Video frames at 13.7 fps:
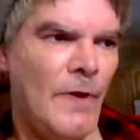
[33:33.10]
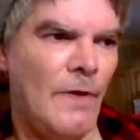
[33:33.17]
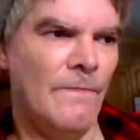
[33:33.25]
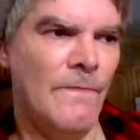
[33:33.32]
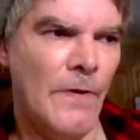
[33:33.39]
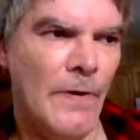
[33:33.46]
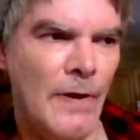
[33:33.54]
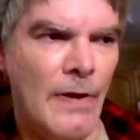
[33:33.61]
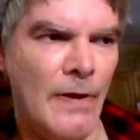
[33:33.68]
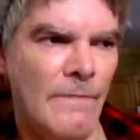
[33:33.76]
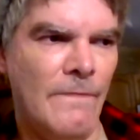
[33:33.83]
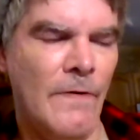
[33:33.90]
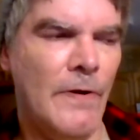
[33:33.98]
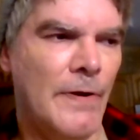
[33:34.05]

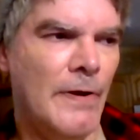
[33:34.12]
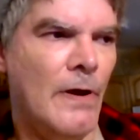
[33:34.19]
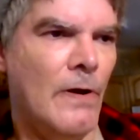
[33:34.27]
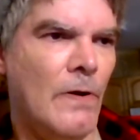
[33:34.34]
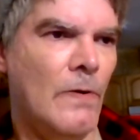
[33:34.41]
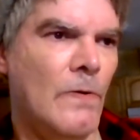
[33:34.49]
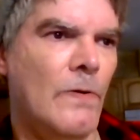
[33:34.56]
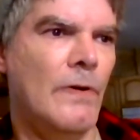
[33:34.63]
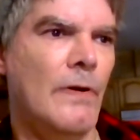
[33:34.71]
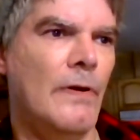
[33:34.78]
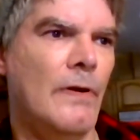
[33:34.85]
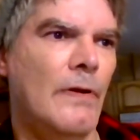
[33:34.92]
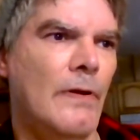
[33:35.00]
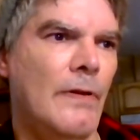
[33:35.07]
vertigo,
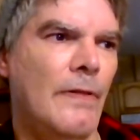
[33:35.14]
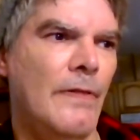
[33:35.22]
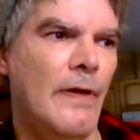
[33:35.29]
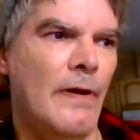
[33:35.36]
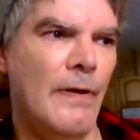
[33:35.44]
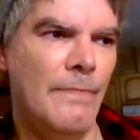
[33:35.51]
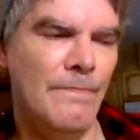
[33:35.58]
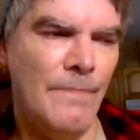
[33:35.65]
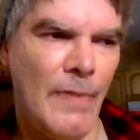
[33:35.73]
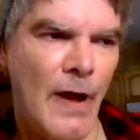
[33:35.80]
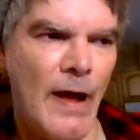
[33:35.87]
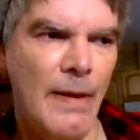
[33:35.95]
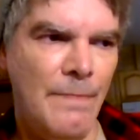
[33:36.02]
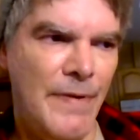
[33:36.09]
the
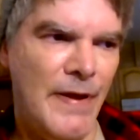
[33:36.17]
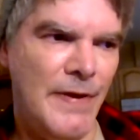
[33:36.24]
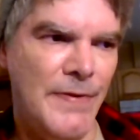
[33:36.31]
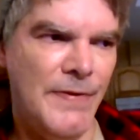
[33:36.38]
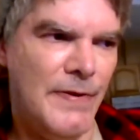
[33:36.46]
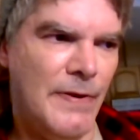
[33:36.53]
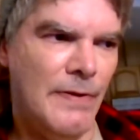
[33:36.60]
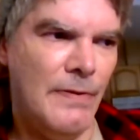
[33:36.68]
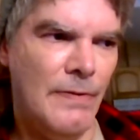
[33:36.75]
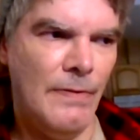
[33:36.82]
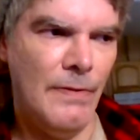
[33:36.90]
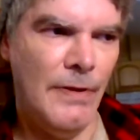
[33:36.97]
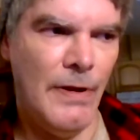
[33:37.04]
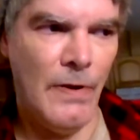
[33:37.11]
high-pitched,
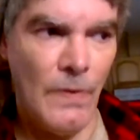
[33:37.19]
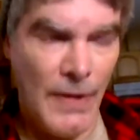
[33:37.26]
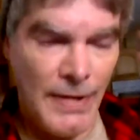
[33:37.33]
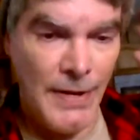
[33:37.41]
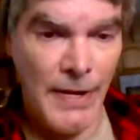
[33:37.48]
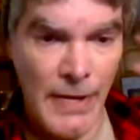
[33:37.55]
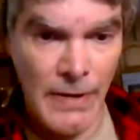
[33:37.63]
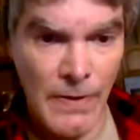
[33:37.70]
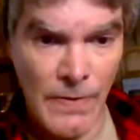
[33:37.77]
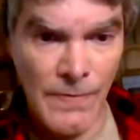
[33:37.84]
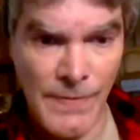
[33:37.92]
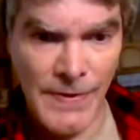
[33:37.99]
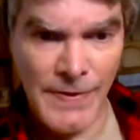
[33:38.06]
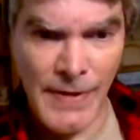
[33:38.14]
in the
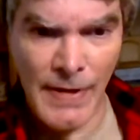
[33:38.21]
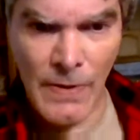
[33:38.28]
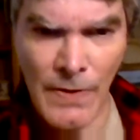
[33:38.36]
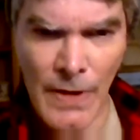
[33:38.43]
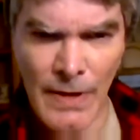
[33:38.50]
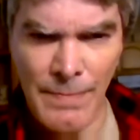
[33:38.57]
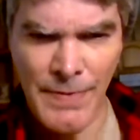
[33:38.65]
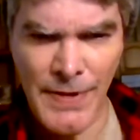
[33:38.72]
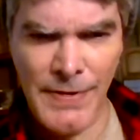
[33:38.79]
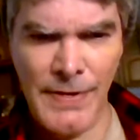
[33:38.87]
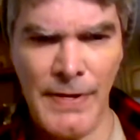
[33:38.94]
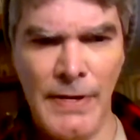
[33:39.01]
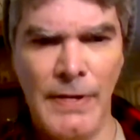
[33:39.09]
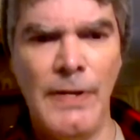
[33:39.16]
ears, the sound high-pitched
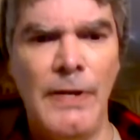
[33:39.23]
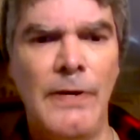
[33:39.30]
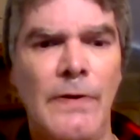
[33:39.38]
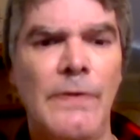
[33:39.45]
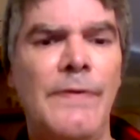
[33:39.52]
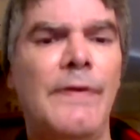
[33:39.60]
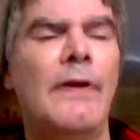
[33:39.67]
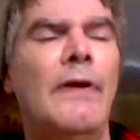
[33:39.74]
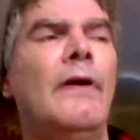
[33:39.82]
thing in the ears.